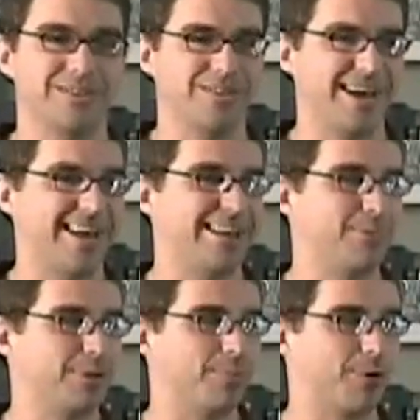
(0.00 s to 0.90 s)
you know, hey, that would
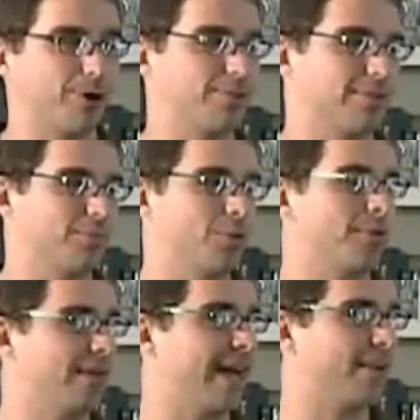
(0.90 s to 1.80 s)
be a perfect
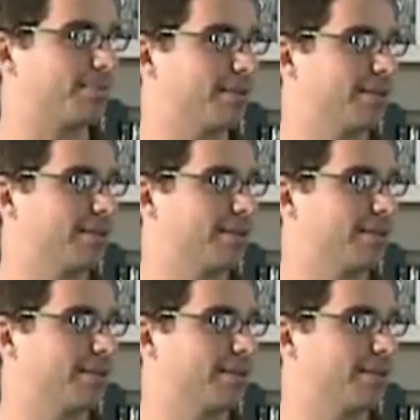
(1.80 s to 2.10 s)
mobile app